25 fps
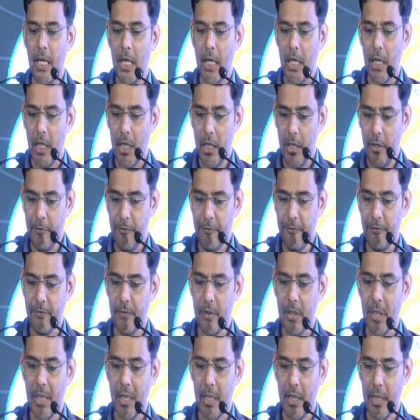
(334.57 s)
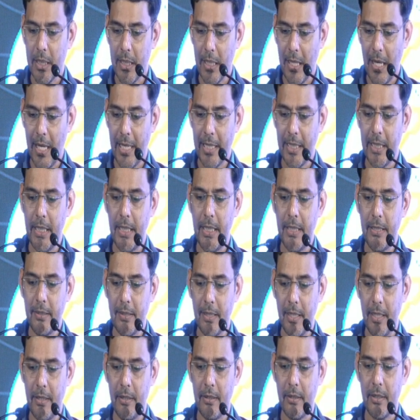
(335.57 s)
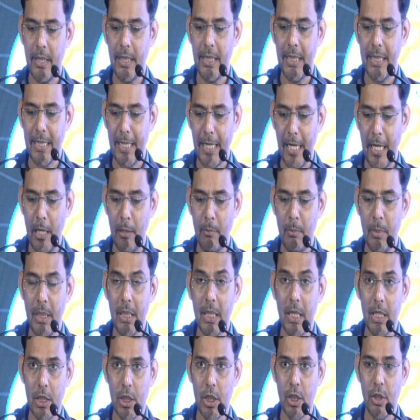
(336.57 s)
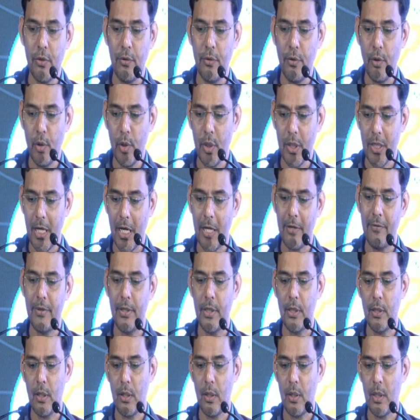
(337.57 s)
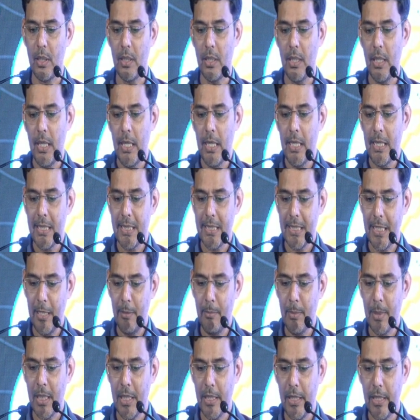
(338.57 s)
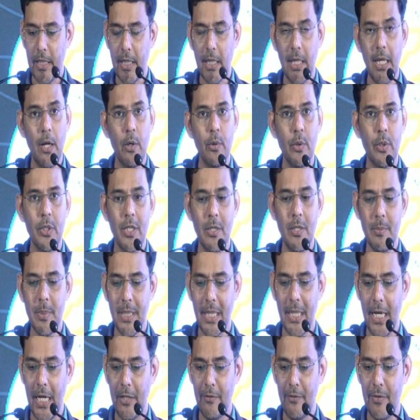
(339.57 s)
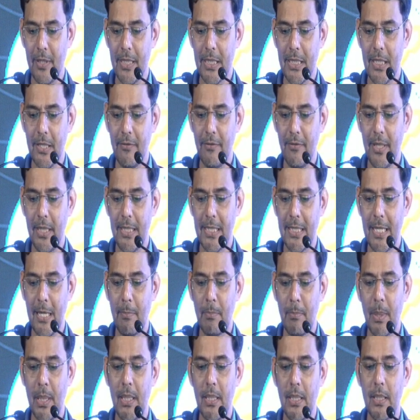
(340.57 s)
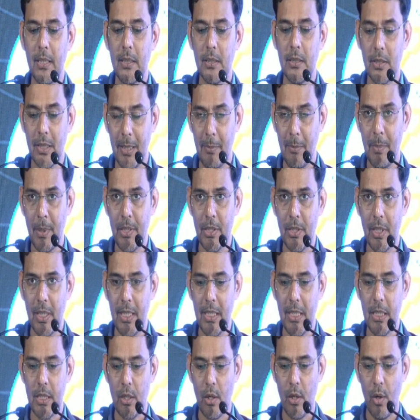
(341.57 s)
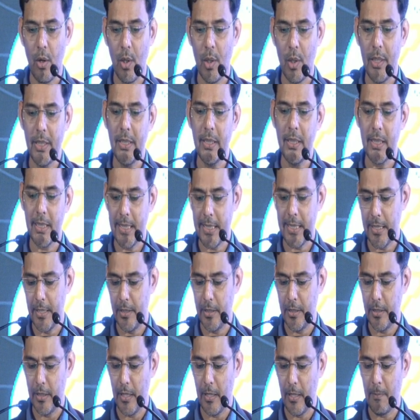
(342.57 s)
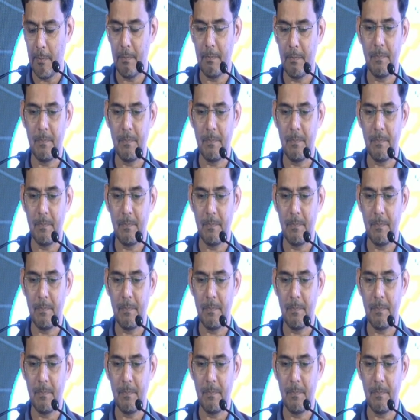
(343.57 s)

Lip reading: if target heart rate can be achieved on carvedilol. Same clinical outcomes, adverse events happen in 3 patients, all in statin arm.